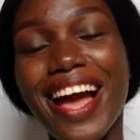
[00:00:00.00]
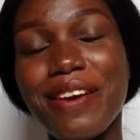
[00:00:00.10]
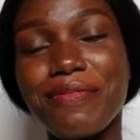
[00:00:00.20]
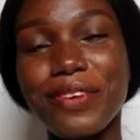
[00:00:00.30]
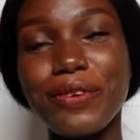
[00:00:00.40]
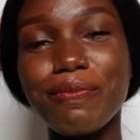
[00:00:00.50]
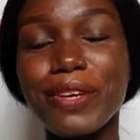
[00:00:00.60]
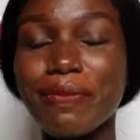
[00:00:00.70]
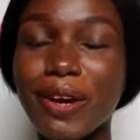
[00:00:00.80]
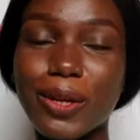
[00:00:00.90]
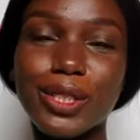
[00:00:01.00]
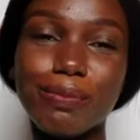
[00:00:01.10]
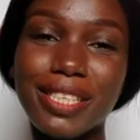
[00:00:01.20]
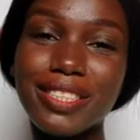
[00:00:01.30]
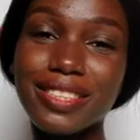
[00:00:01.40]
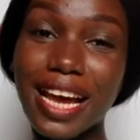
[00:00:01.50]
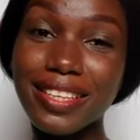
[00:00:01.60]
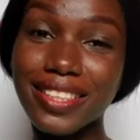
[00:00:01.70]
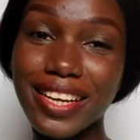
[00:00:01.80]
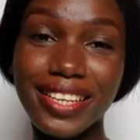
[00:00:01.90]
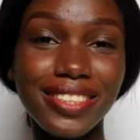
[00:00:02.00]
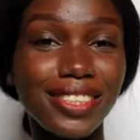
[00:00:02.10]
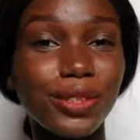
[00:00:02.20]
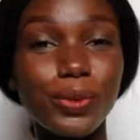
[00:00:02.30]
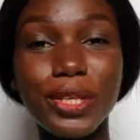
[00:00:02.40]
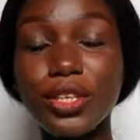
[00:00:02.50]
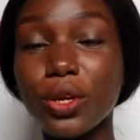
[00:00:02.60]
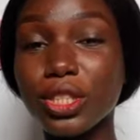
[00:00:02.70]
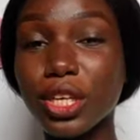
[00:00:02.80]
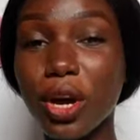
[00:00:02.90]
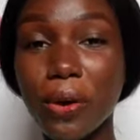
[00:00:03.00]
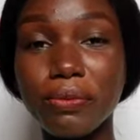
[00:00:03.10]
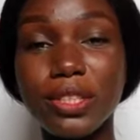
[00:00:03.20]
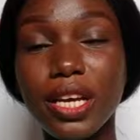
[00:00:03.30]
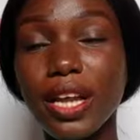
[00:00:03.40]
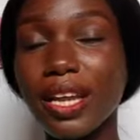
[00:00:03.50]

I film about business ideas, do-it-yourselves,